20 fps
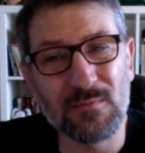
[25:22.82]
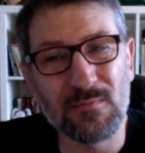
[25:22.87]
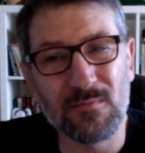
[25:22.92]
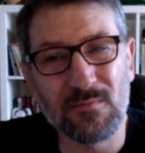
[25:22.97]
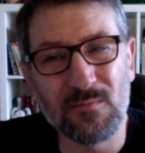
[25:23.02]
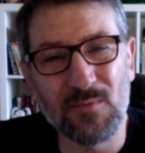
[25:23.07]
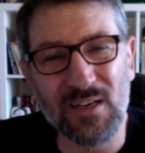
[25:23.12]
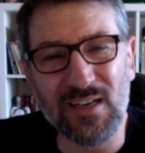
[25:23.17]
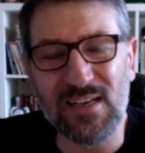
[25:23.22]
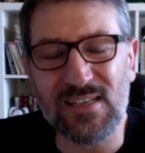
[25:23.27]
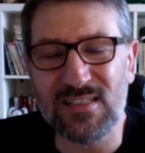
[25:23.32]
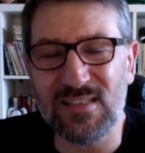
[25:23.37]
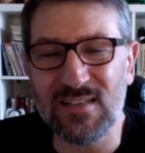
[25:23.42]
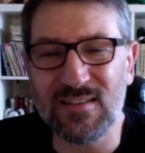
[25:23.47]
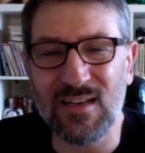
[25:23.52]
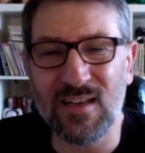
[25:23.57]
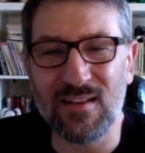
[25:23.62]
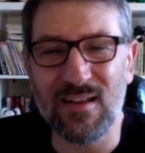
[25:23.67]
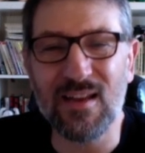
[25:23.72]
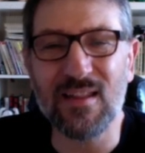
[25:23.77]
Like I said,
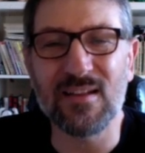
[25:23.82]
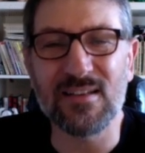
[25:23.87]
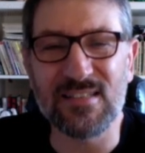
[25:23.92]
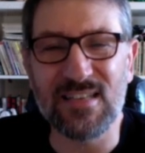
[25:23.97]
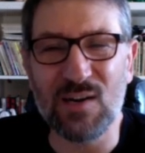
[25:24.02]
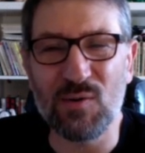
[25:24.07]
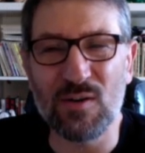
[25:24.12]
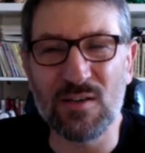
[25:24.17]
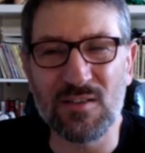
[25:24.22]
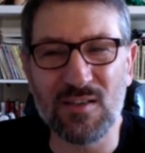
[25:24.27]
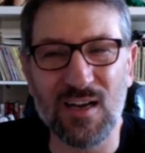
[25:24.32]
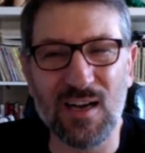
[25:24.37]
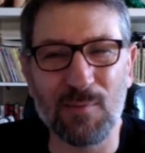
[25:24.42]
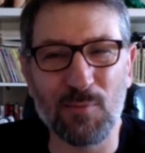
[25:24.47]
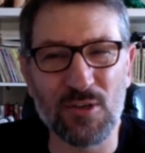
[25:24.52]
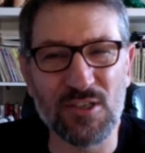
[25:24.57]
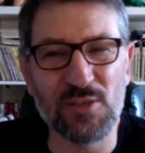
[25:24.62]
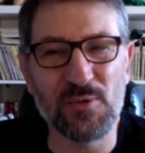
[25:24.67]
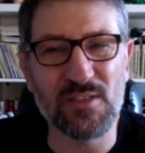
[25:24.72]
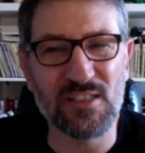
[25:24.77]
that lady that's now on top,
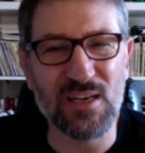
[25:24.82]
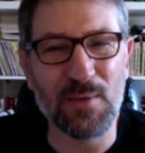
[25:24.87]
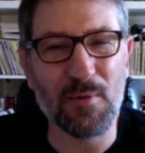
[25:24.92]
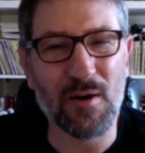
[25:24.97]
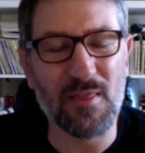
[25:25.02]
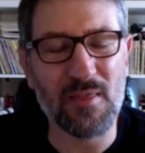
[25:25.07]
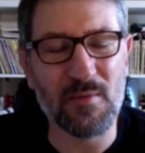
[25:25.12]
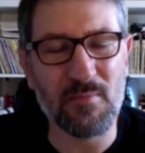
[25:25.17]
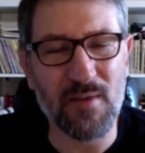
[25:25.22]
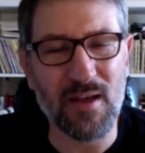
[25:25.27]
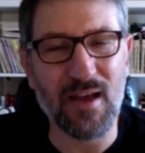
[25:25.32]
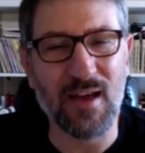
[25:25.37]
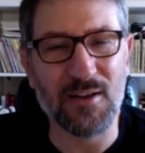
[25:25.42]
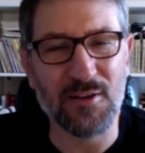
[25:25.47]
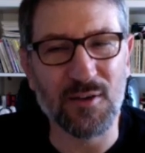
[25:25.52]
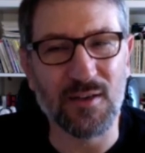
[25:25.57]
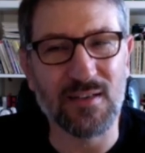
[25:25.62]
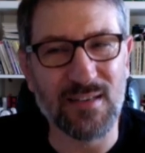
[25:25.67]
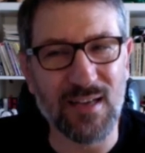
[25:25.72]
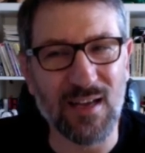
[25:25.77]
when she was coming on the mat,
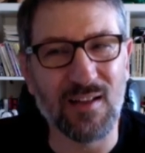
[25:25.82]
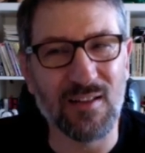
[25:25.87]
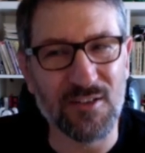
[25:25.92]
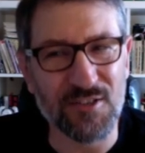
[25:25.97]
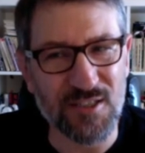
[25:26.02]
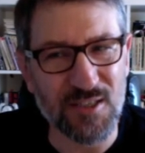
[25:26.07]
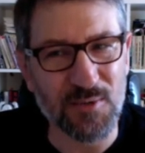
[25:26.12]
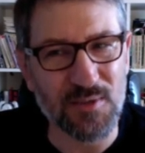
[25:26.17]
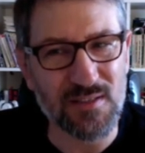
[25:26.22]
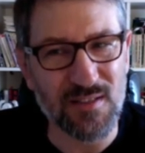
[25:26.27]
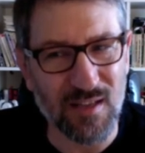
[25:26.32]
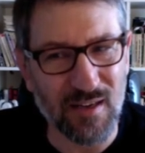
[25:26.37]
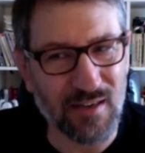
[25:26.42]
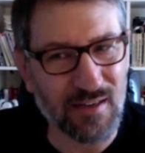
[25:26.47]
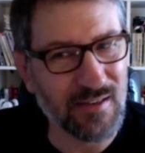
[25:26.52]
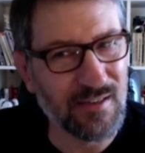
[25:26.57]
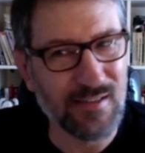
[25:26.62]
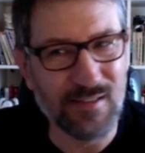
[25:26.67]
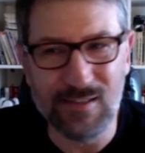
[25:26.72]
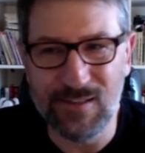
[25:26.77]
you could tell that she
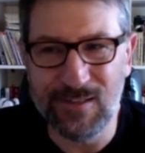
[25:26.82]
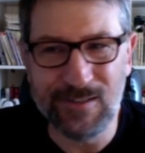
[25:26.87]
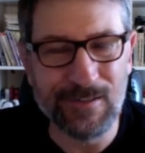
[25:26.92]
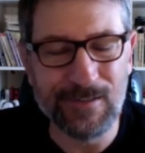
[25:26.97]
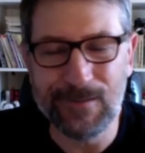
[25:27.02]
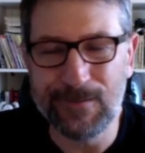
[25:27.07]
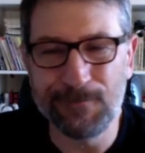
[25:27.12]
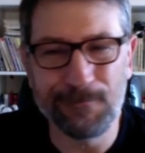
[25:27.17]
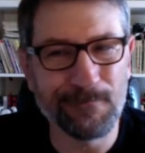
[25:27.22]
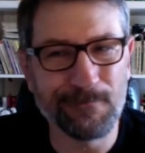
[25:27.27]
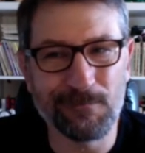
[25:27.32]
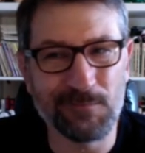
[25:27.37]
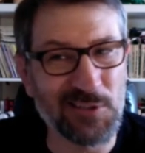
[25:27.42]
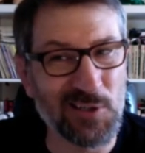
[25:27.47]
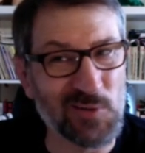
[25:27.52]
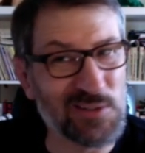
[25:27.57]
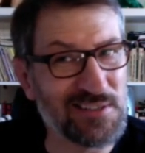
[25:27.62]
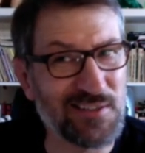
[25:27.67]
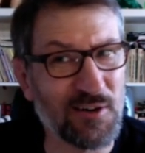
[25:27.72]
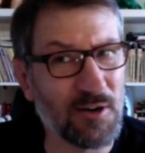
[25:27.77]

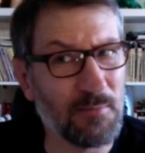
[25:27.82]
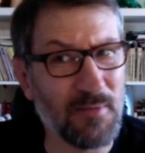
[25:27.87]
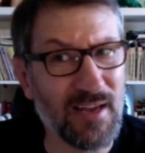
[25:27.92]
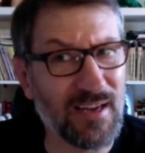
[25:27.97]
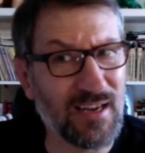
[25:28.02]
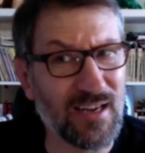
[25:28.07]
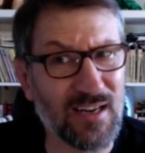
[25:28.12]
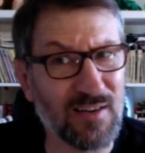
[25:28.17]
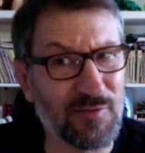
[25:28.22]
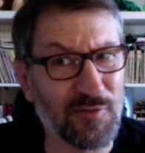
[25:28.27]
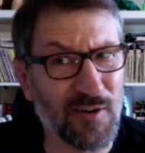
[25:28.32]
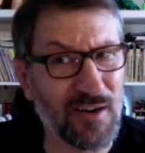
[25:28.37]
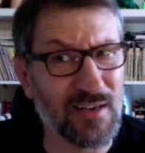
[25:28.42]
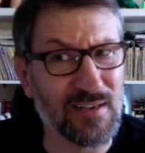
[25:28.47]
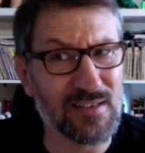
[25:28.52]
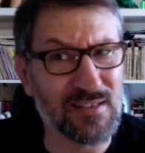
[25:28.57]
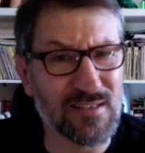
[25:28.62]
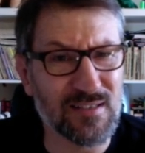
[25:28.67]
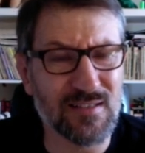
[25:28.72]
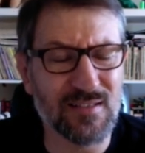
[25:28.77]
wasn't there to make any
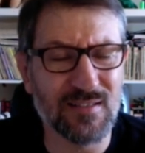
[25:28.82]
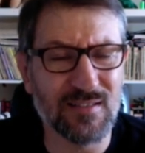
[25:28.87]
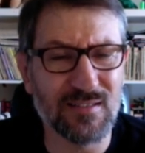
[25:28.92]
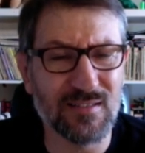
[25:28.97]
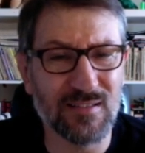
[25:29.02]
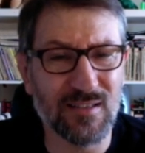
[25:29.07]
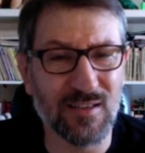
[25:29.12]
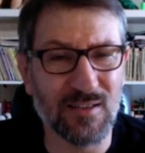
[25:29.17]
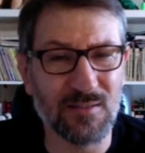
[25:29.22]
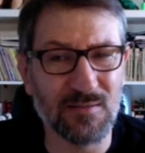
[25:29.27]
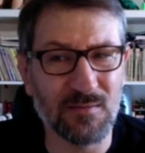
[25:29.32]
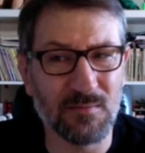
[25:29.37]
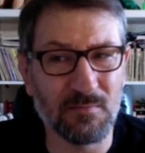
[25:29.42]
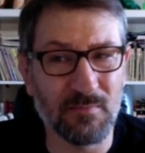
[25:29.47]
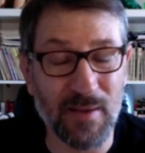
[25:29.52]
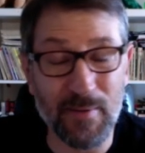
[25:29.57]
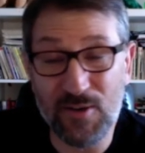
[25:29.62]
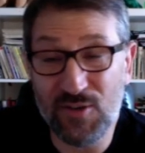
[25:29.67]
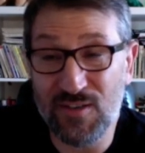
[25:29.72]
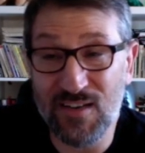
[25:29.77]
friends.
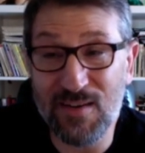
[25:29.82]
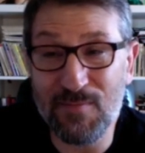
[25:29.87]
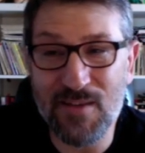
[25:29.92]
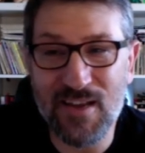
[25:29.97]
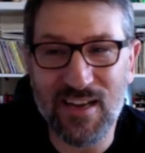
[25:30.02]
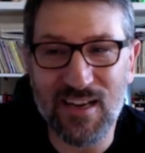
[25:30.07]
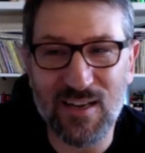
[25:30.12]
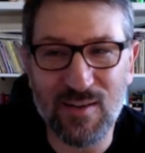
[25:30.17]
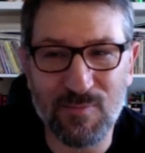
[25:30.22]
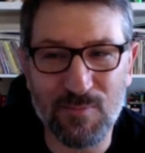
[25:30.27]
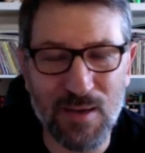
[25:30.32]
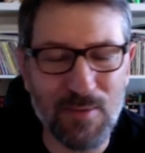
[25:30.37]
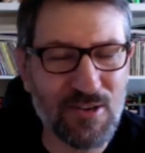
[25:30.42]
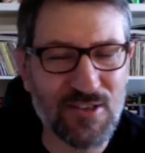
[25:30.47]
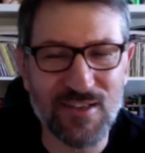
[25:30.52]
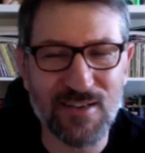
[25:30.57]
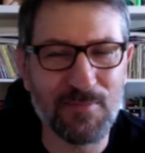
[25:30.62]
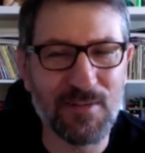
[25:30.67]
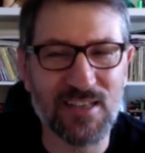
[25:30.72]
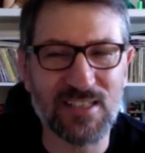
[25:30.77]
Maybe she did
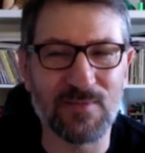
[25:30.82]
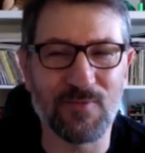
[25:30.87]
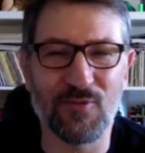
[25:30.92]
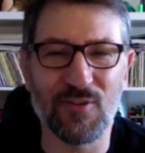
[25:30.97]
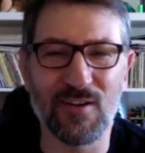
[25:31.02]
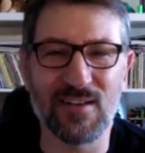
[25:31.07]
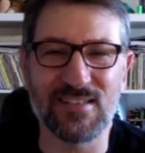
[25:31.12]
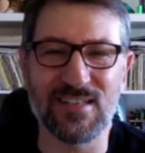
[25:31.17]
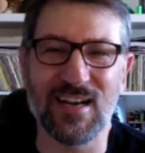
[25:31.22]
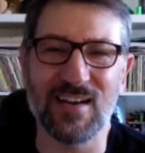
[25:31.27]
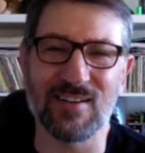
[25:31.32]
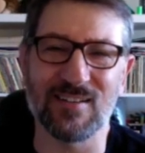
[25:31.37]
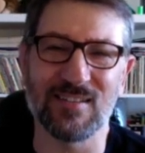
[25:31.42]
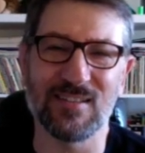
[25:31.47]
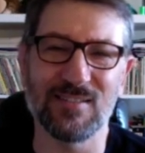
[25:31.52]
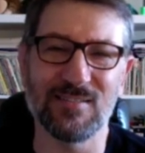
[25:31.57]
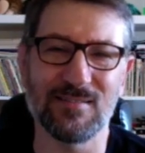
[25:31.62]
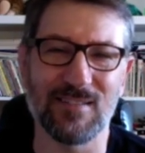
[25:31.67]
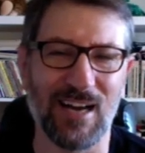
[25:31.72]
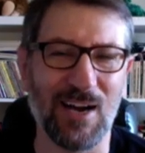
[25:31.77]
make some friends. I don't
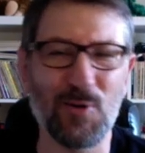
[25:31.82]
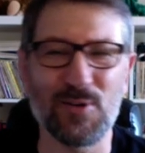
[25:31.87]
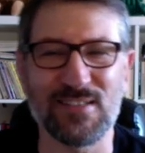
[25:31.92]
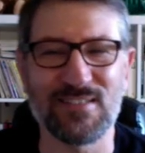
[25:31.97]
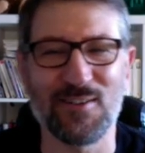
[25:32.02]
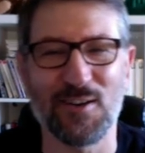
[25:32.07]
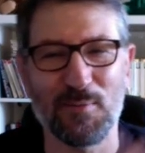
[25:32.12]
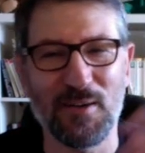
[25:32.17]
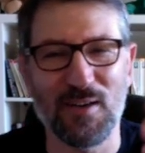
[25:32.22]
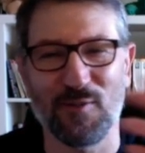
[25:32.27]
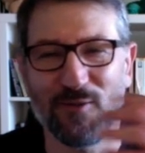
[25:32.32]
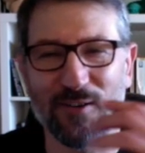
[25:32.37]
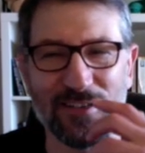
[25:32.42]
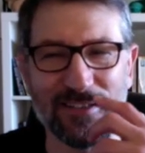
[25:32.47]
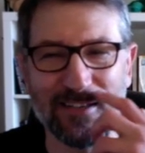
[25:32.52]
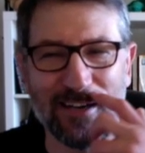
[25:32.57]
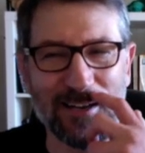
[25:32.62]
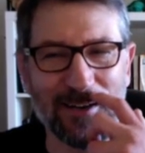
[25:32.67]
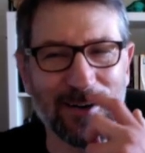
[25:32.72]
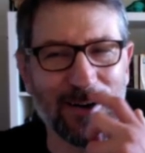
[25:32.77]
know. I wasn't there to make
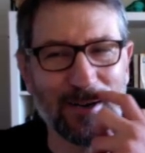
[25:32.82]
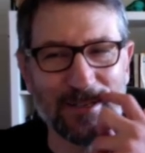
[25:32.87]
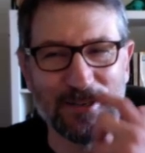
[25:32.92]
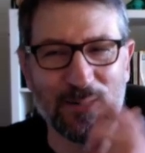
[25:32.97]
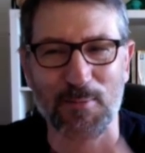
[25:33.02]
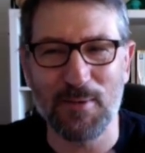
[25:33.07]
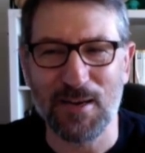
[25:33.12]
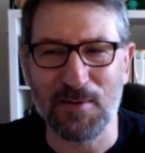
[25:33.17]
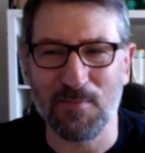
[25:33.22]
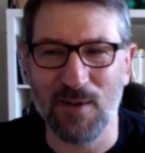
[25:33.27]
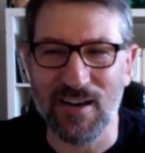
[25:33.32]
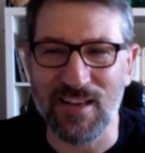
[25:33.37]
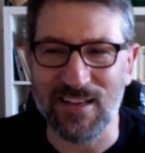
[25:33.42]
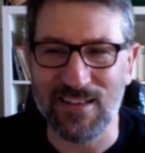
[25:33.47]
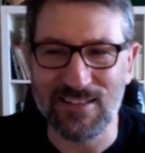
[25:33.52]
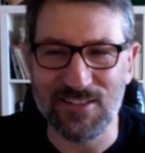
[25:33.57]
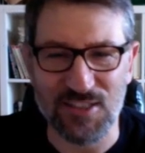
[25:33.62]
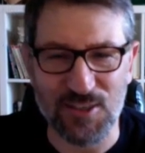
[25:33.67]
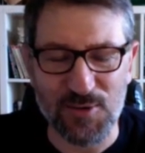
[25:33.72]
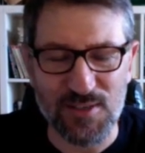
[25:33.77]
friends either. I was there to make
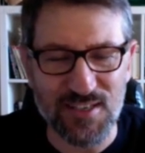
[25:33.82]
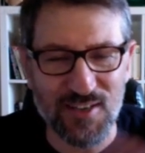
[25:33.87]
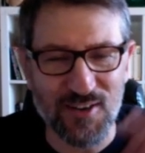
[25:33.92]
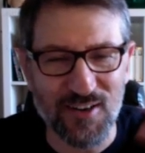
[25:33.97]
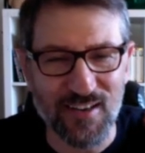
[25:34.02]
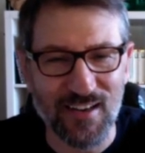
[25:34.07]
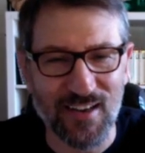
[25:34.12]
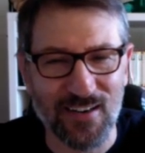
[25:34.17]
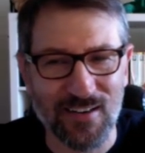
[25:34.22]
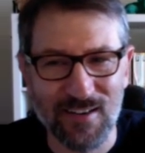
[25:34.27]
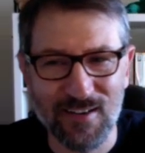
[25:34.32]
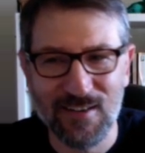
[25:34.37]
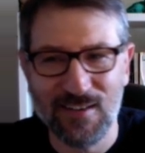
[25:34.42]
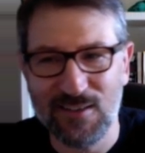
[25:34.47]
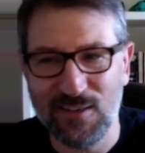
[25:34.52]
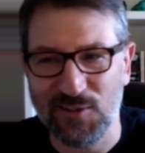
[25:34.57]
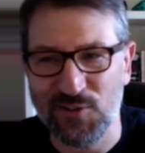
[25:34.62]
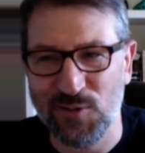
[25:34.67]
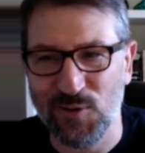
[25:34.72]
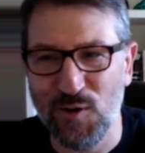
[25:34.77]
money. She was there to get
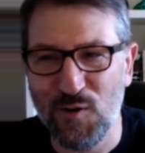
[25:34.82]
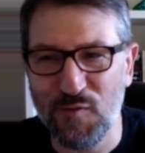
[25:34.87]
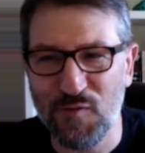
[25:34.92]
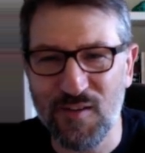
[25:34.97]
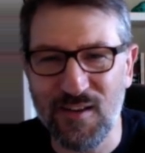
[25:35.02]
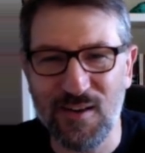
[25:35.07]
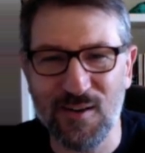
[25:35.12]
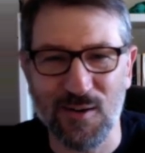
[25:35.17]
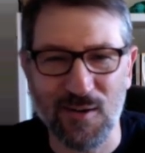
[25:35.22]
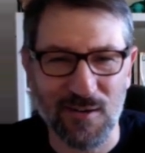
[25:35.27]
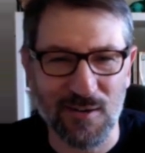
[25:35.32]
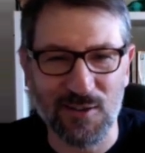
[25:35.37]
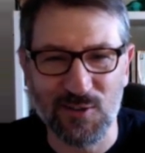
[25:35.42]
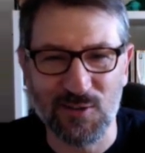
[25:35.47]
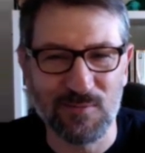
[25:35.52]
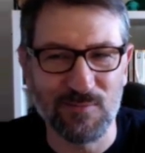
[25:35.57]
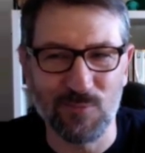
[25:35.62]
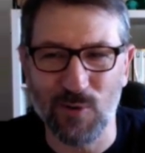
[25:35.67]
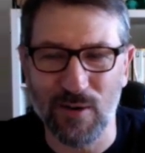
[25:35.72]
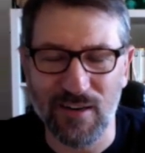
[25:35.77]
a trophy or
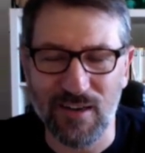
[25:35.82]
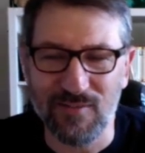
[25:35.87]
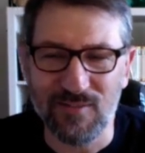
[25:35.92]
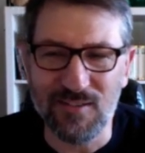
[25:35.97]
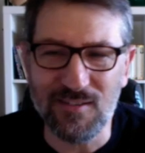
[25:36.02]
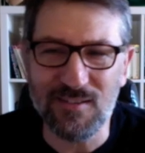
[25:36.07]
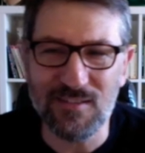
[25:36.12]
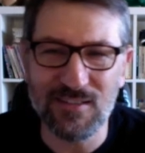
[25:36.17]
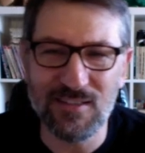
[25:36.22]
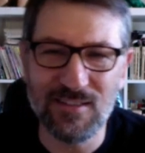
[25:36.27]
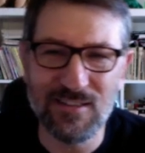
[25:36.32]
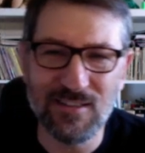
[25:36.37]
whatever.